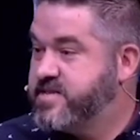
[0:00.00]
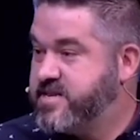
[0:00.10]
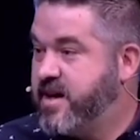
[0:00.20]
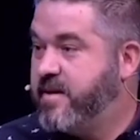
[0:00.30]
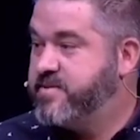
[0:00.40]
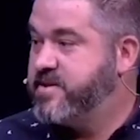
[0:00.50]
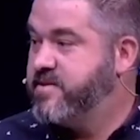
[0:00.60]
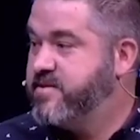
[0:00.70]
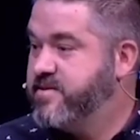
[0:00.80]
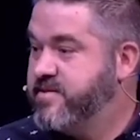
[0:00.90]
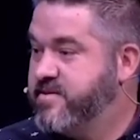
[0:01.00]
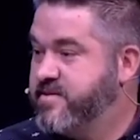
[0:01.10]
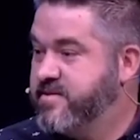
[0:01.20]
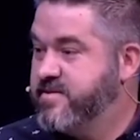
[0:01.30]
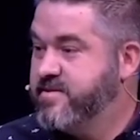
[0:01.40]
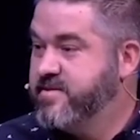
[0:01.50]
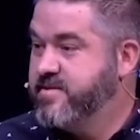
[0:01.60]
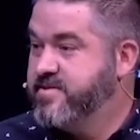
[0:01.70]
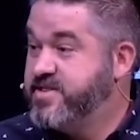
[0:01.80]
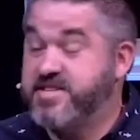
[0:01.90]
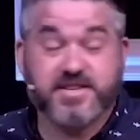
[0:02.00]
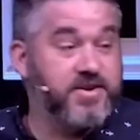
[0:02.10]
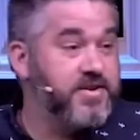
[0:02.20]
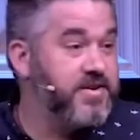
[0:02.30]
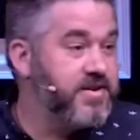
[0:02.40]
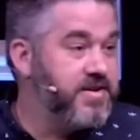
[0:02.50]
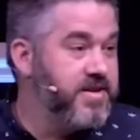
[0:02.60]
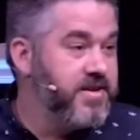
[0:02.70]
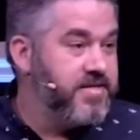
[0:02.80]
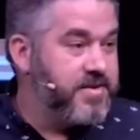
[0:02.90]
stopped. Jesus heard